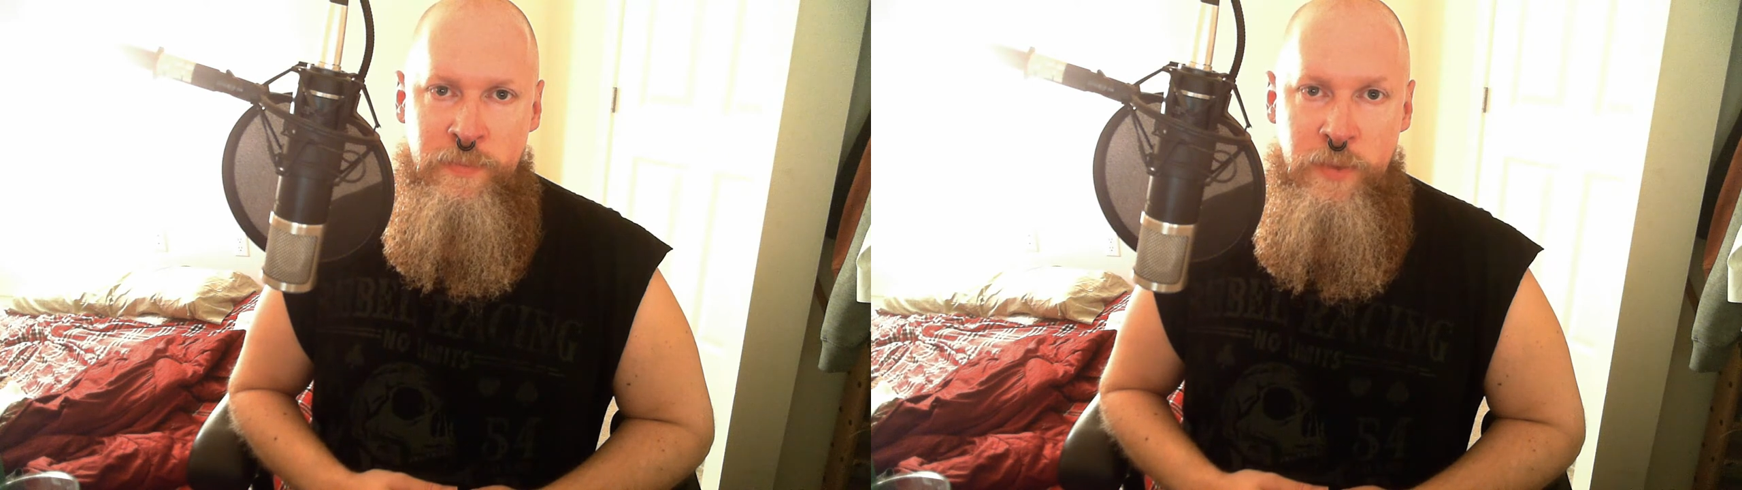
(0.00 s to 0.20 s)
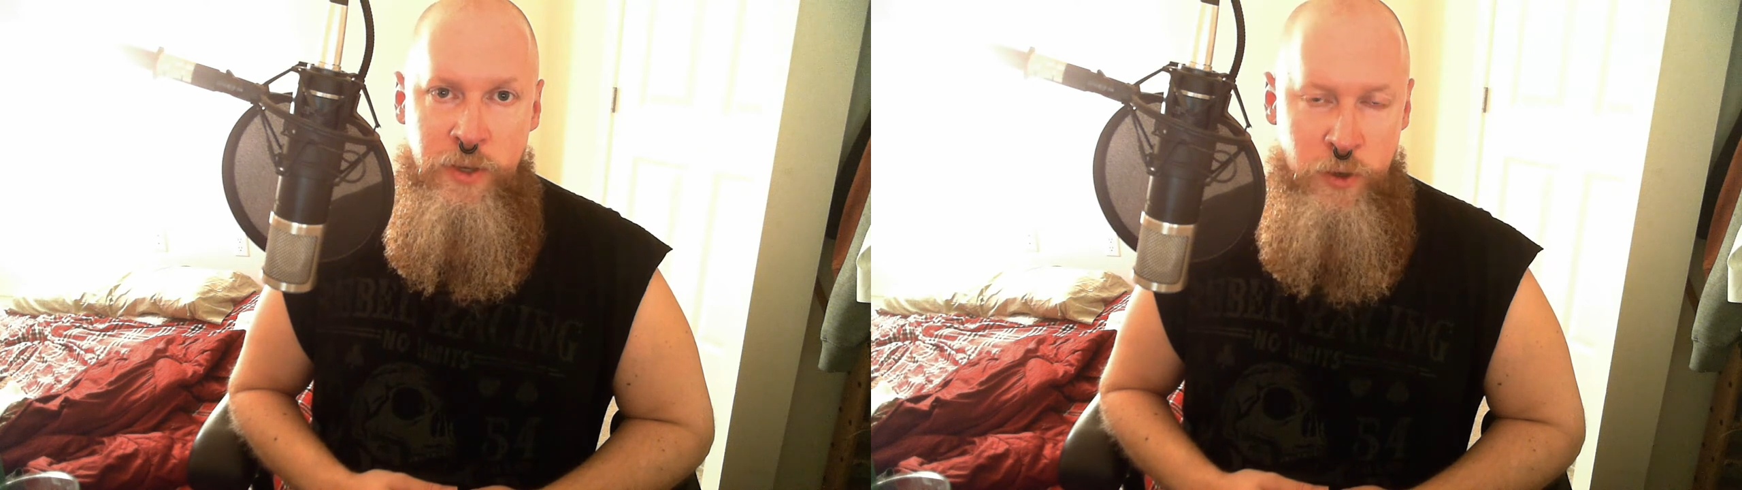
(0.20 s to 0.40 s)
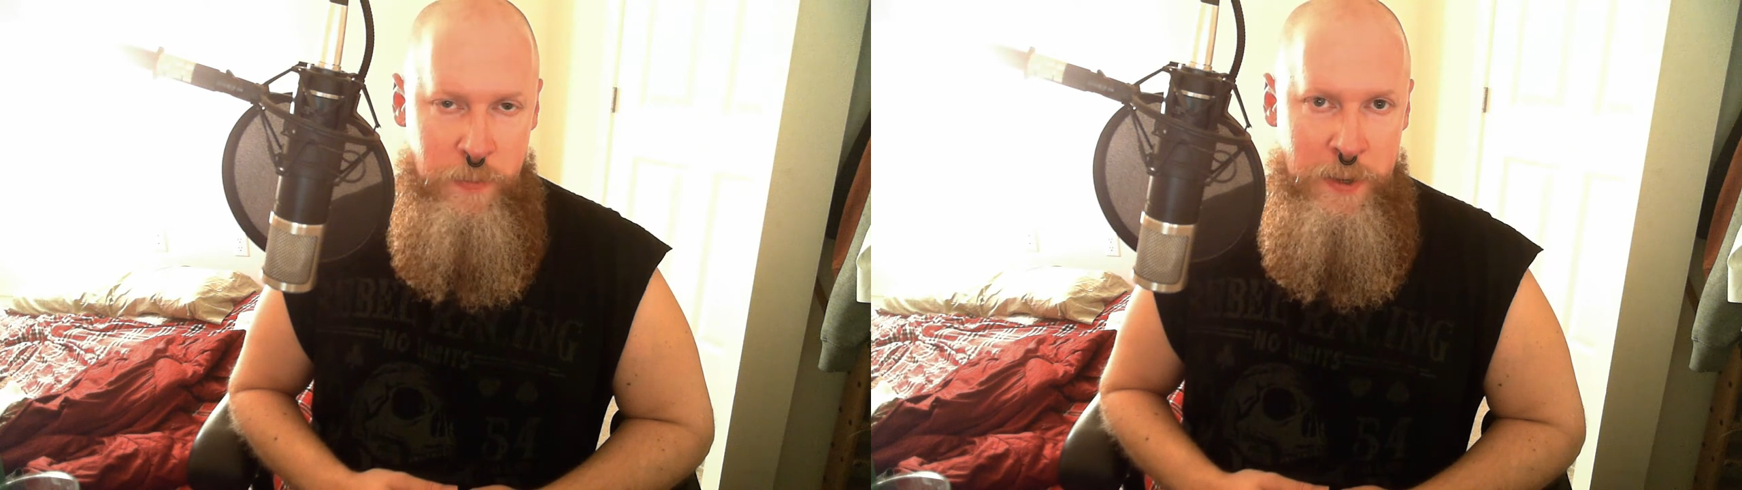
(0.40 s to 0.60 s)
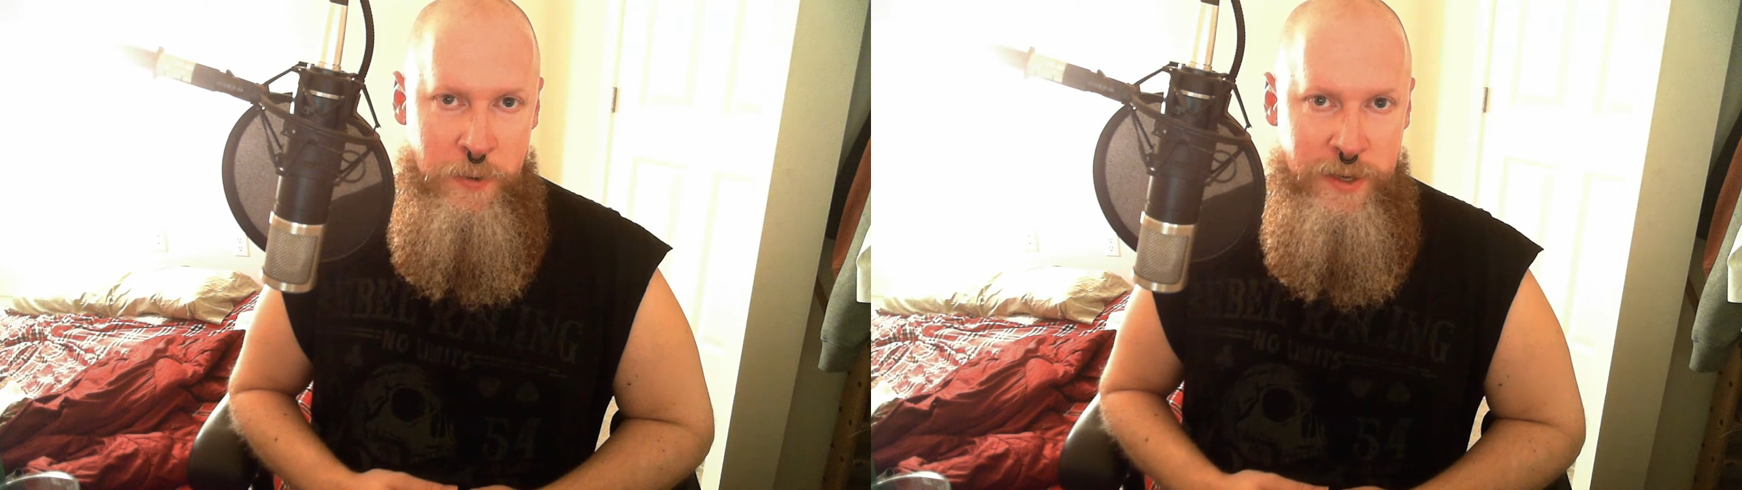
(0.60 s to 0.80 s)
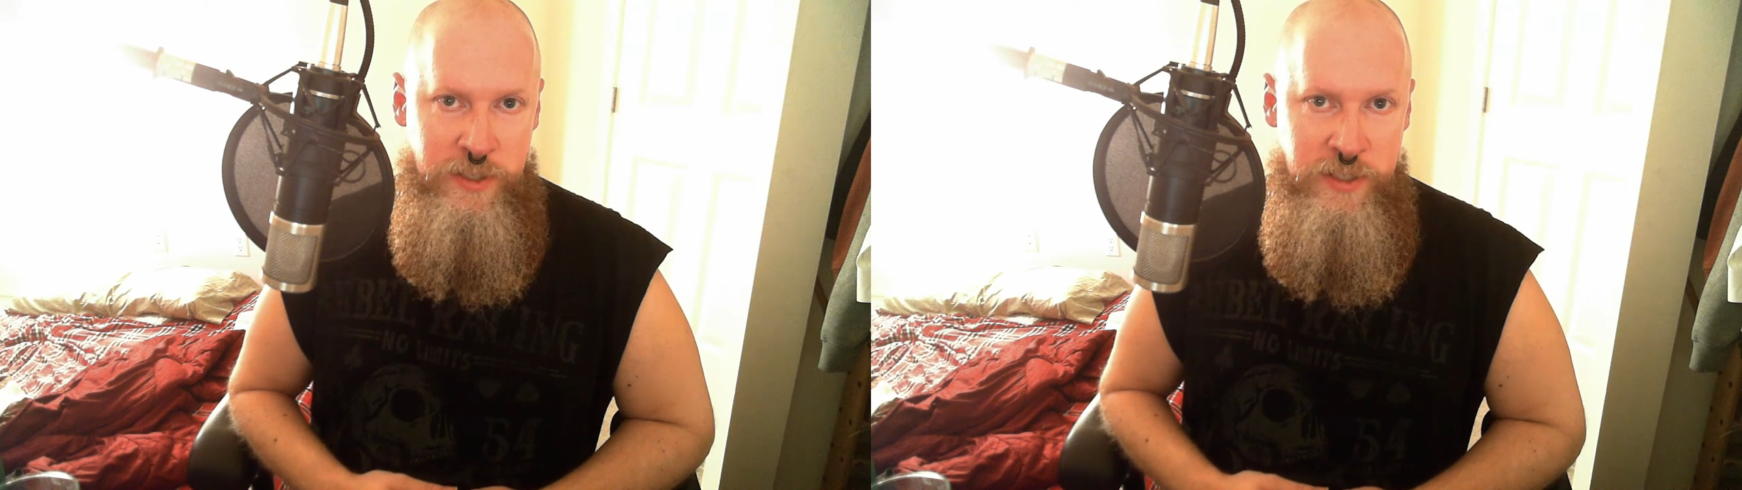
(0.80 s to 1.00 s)
in your
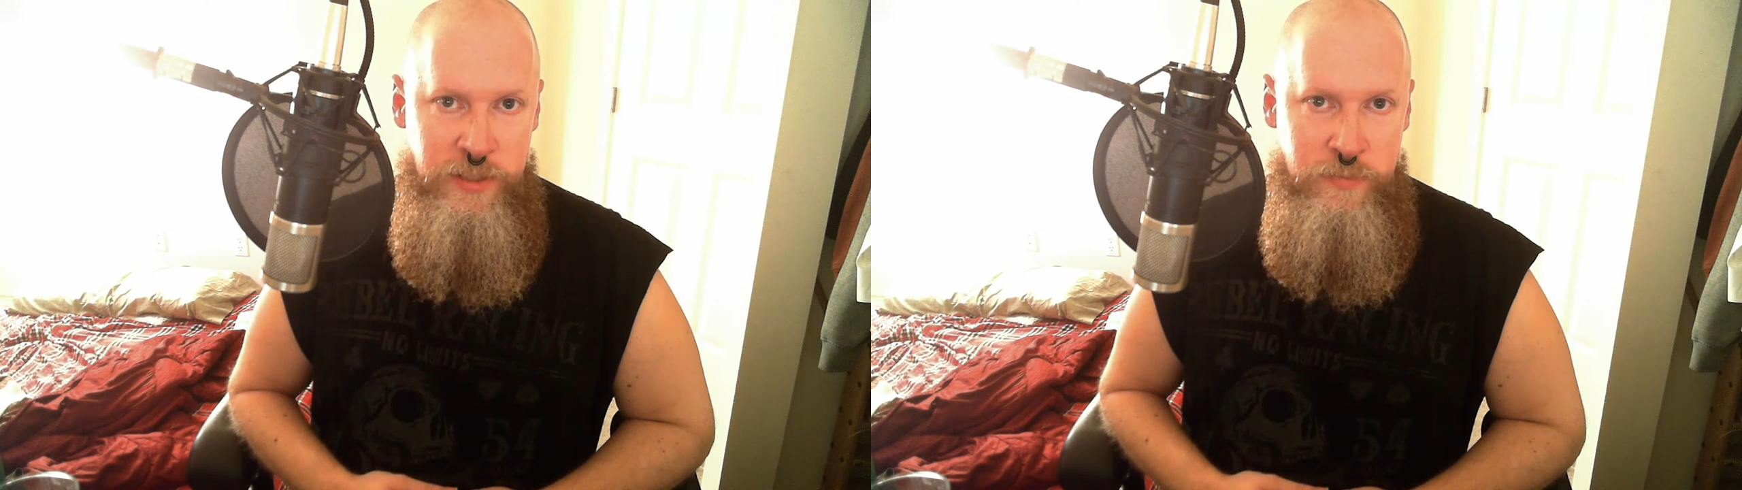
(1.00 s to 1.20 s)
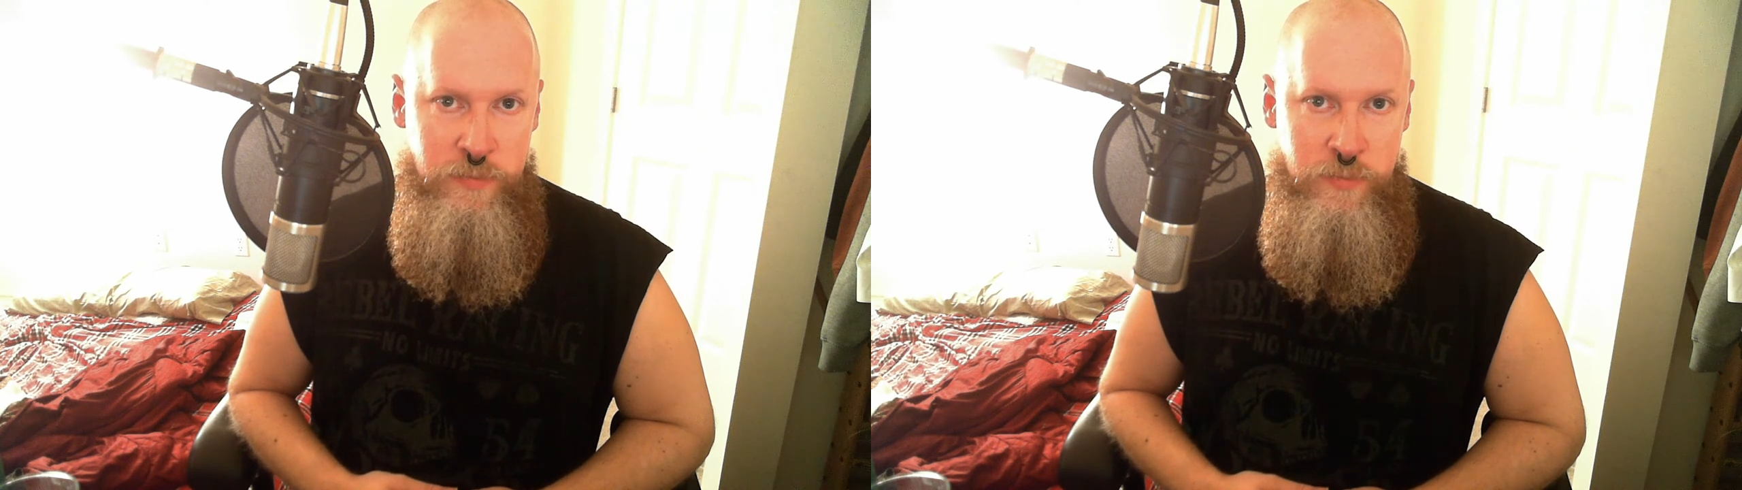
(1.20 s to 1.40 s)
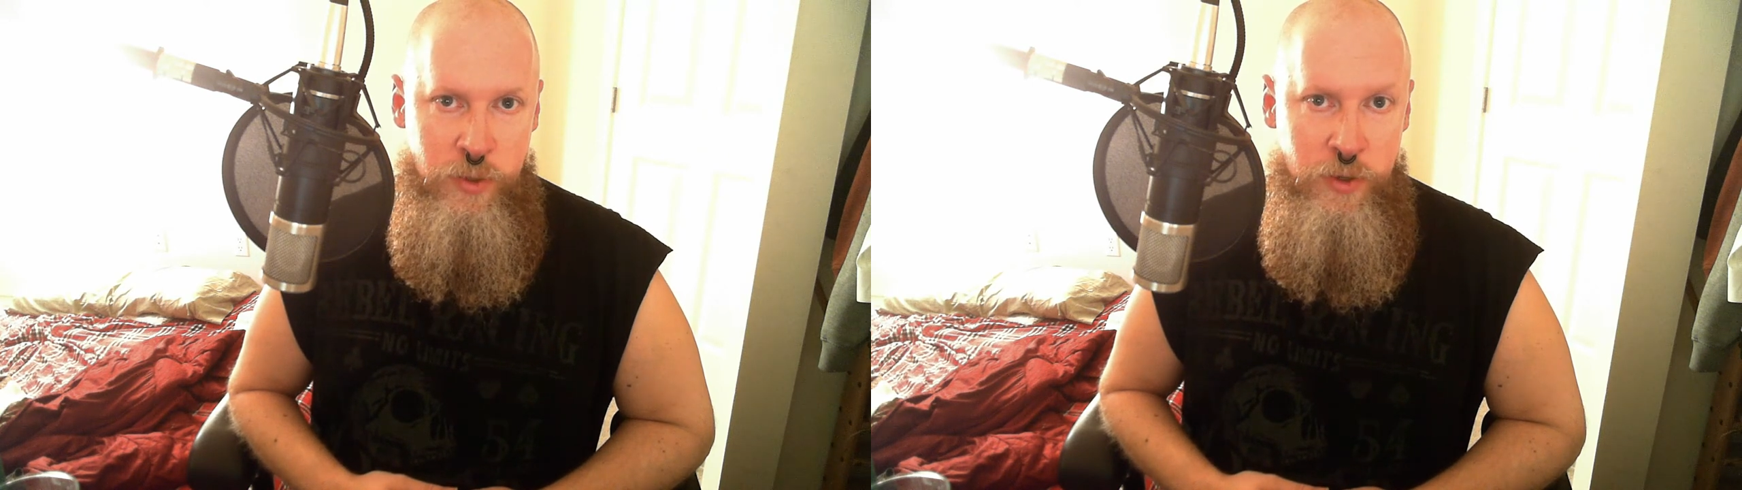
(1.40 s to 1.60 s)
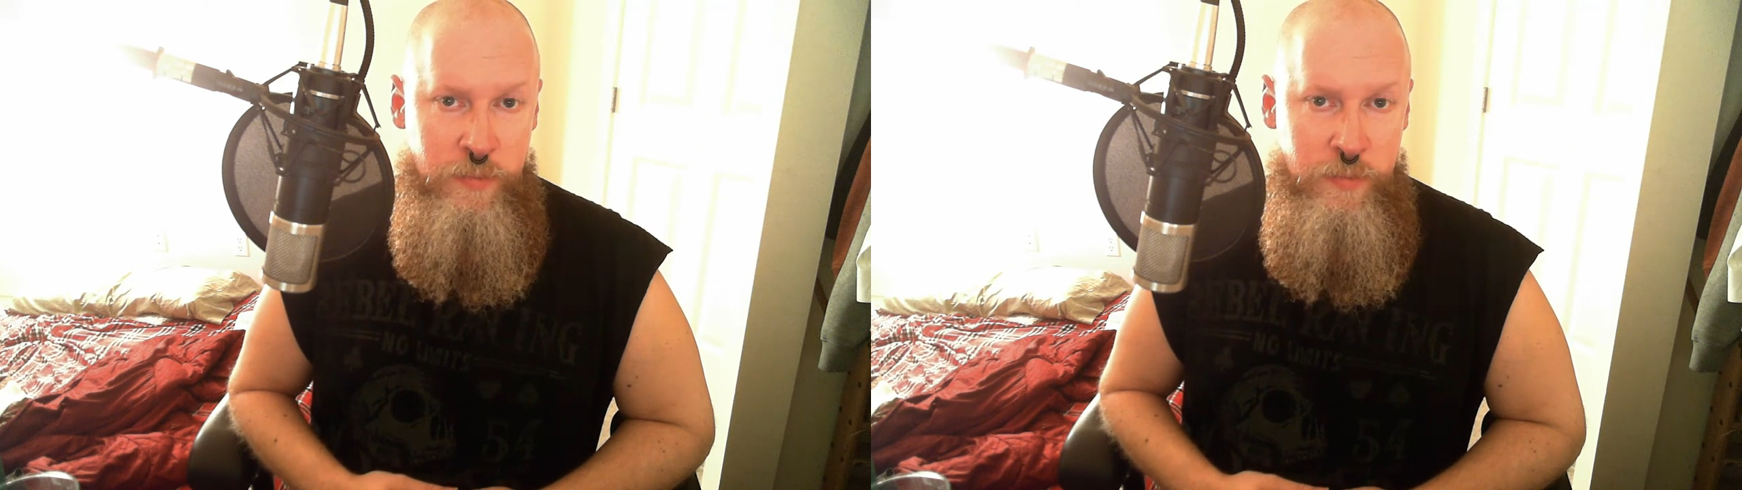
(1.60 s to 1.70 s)
appearance, though